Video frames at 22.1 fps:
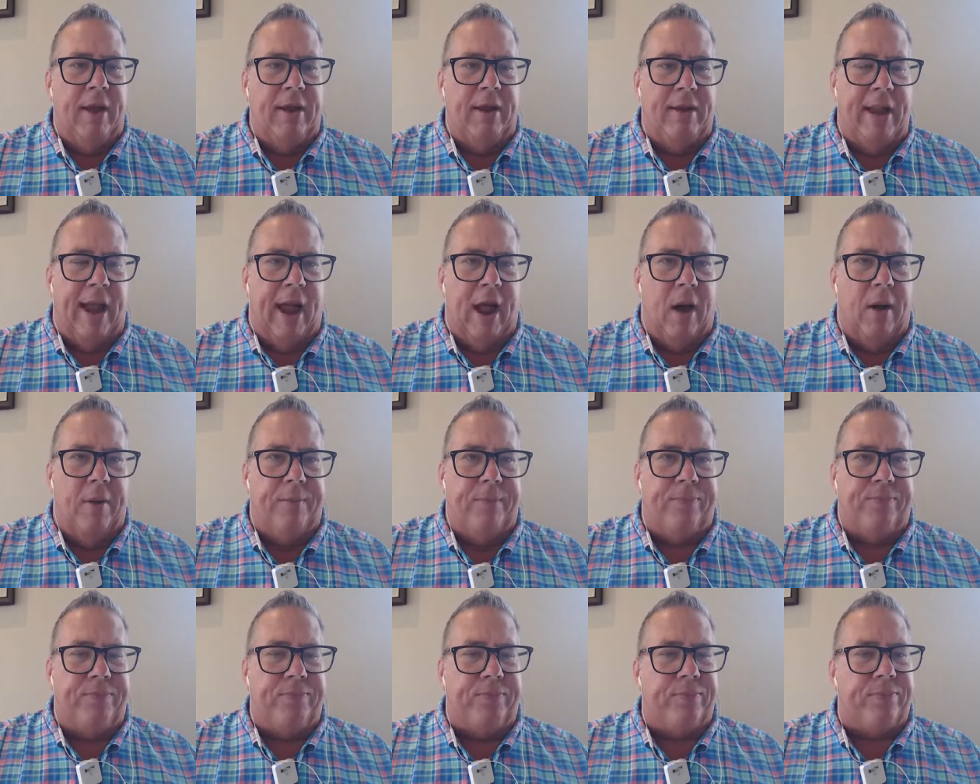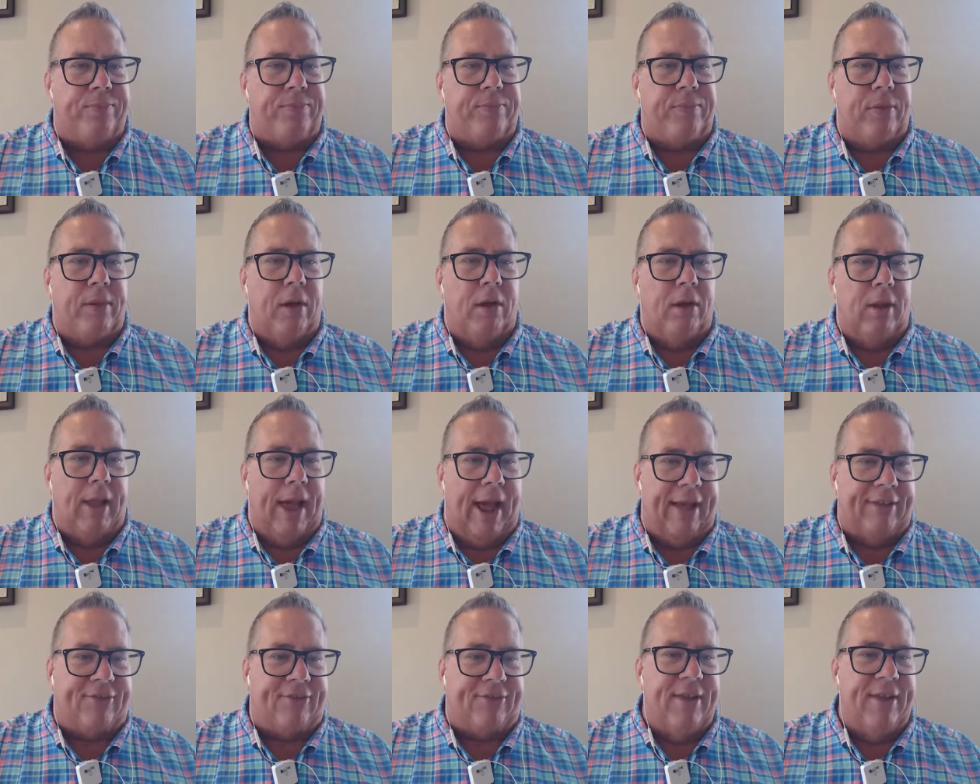Now,
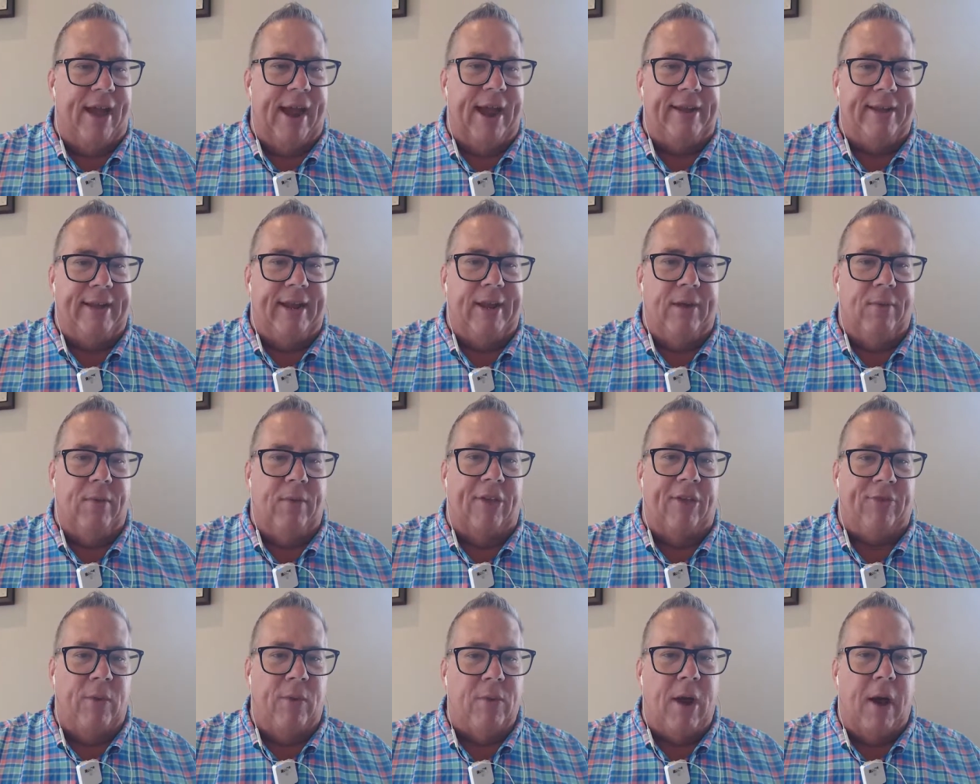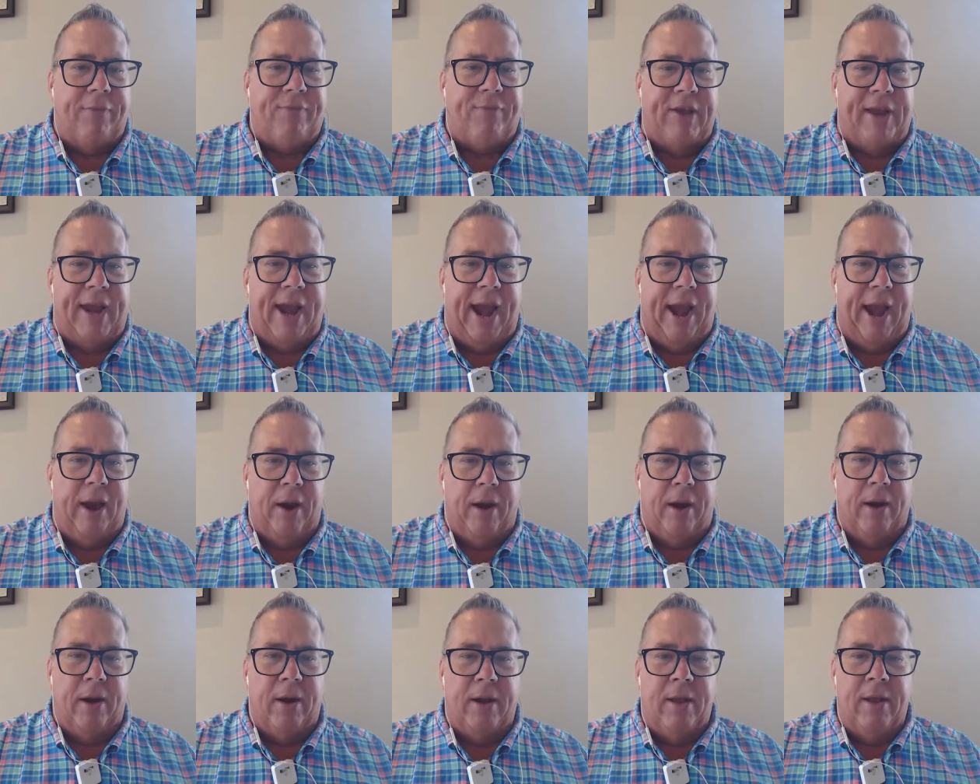last night, as we went off the
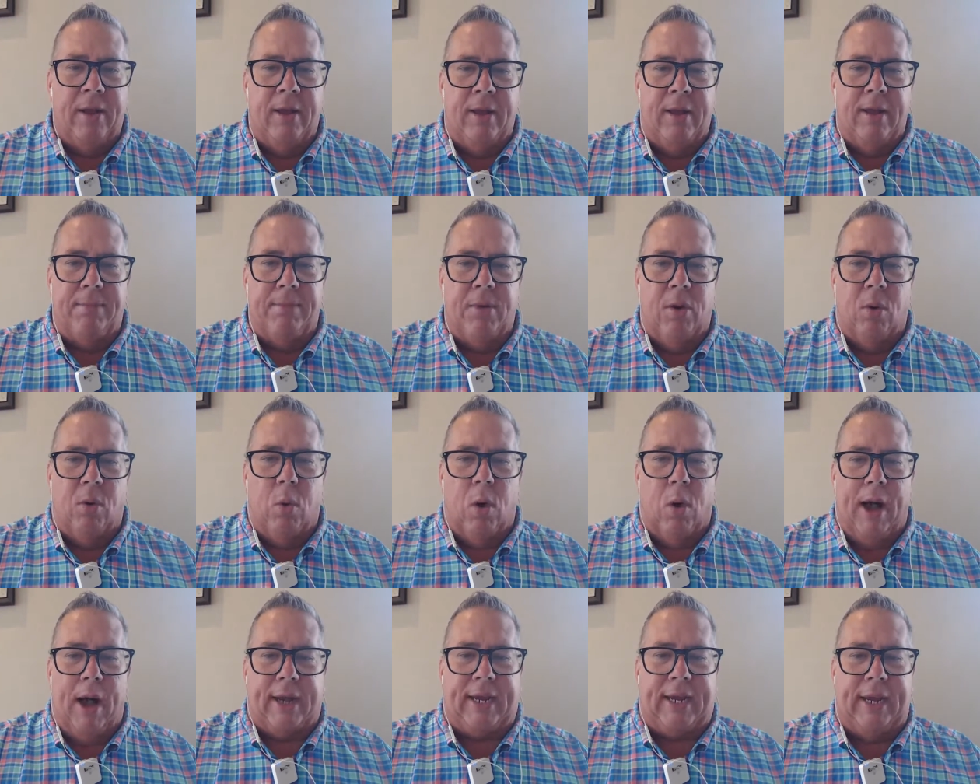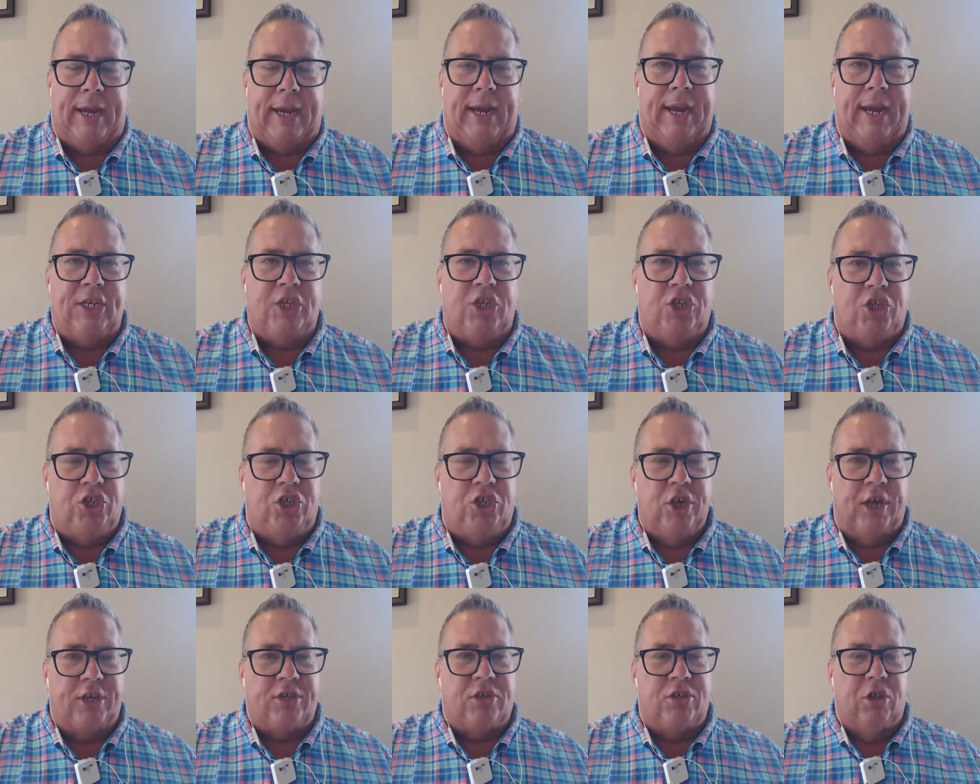air, Milwaukee had
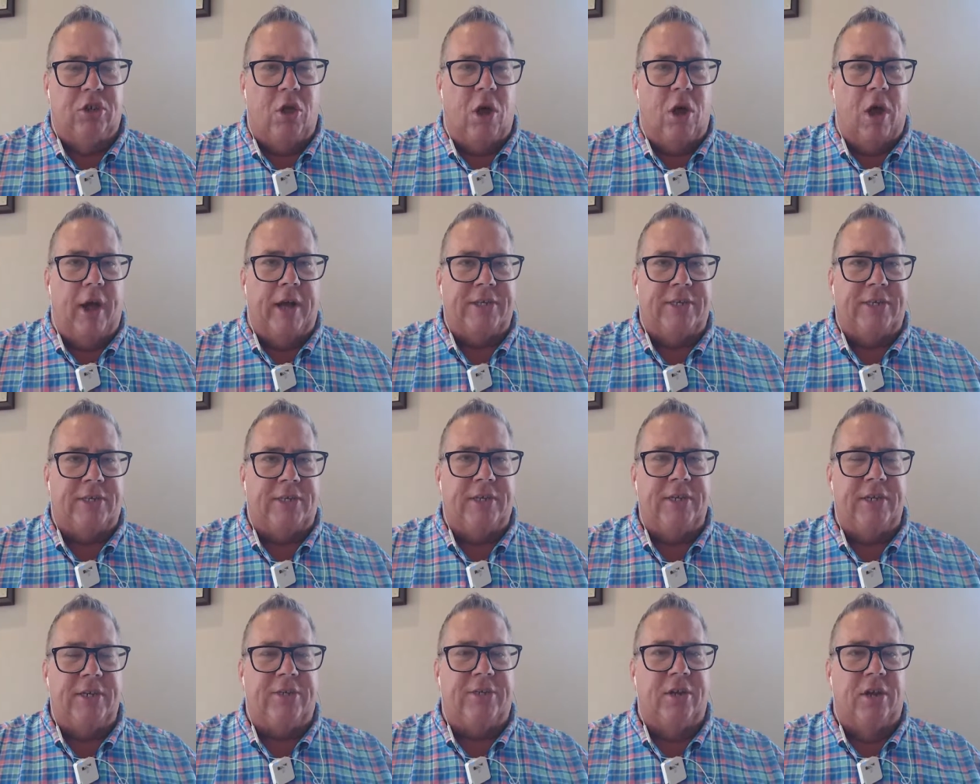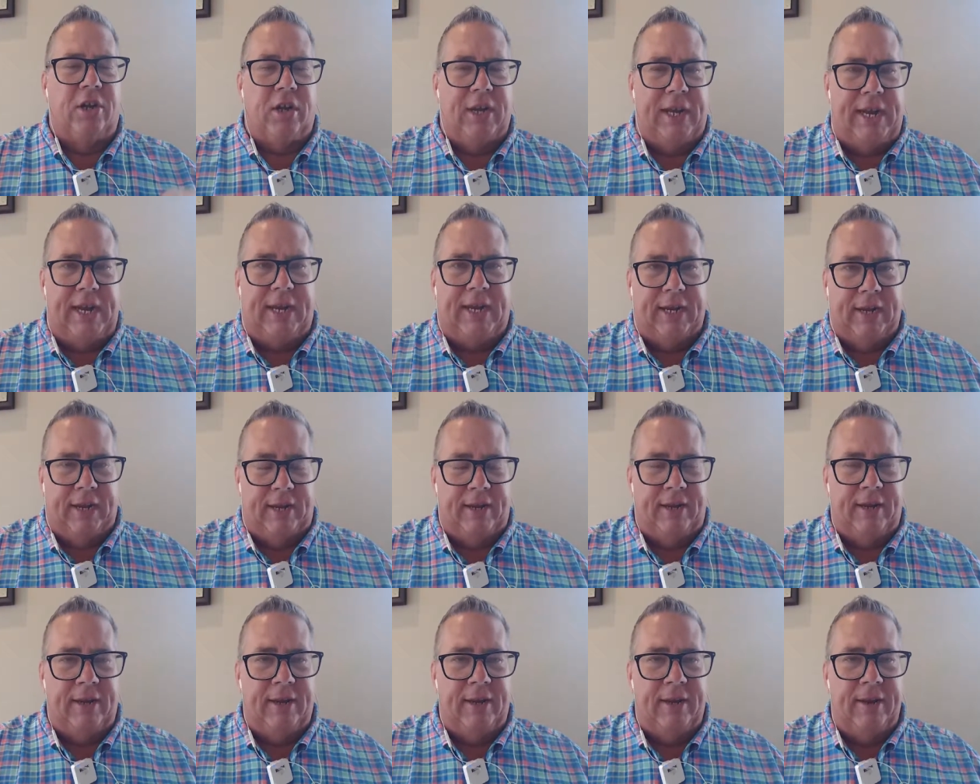just lost to
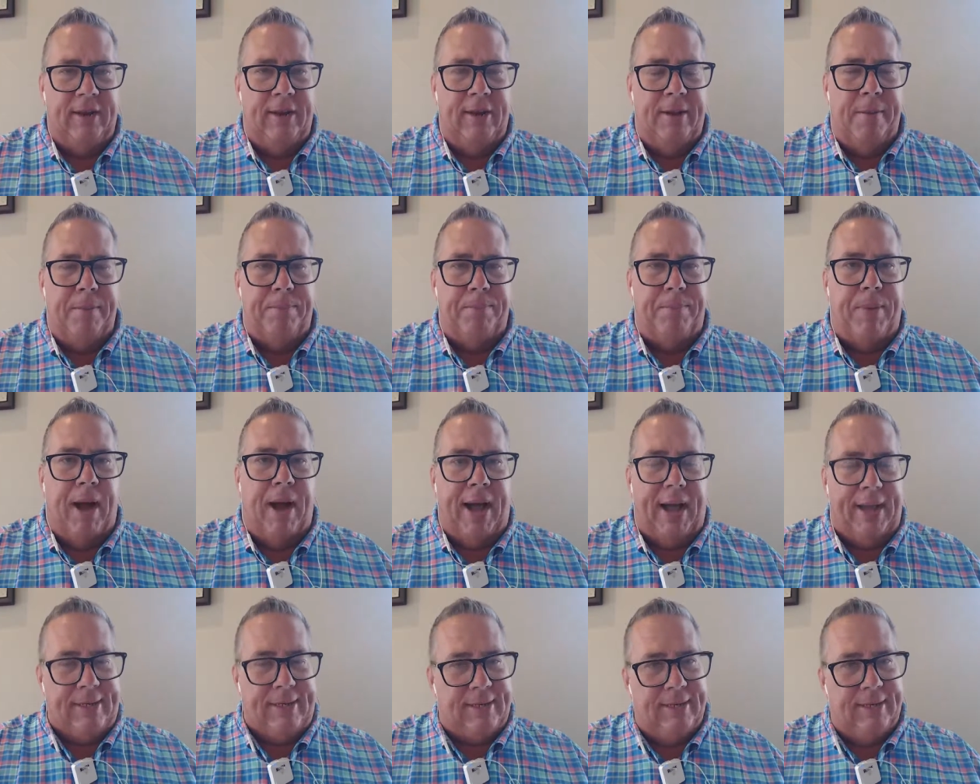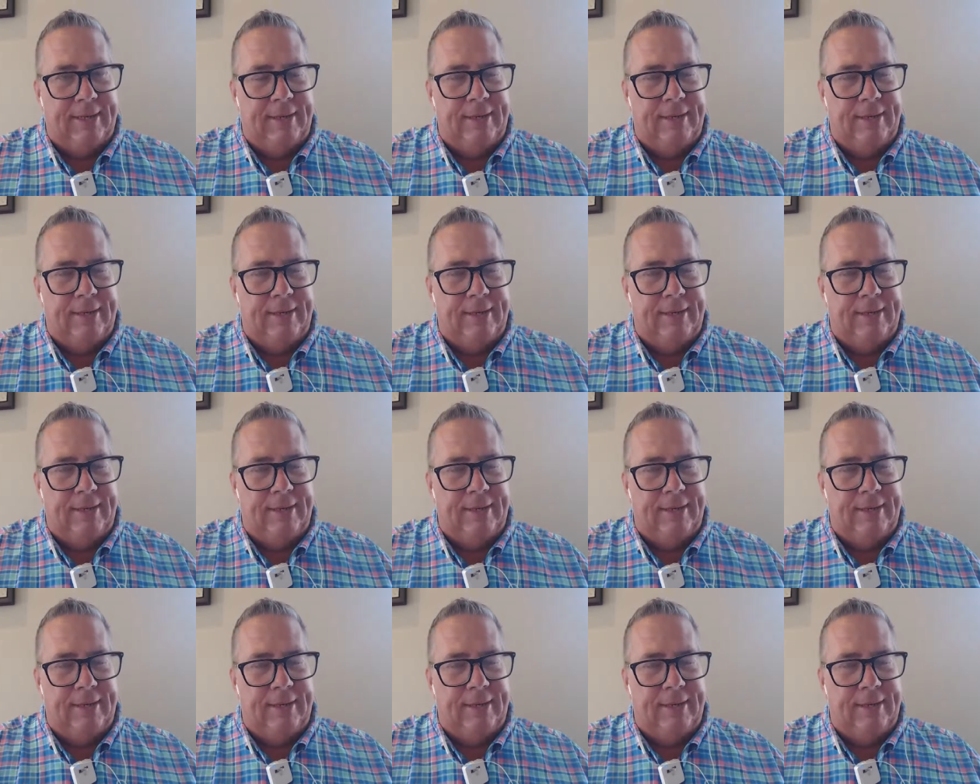Lincoln, but